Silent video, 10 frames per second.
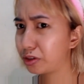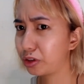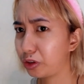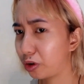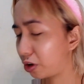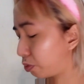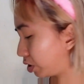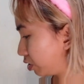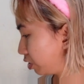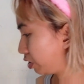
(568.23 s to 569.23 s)
on you on what
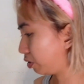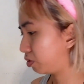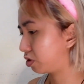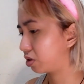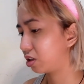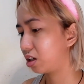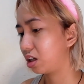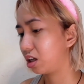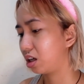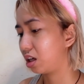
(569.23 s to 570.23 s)
to use.
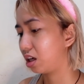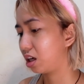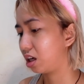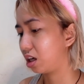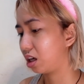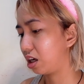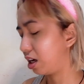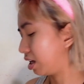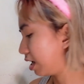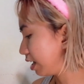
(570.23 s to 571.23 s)

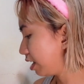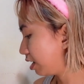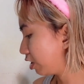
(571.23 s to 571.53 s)
And again,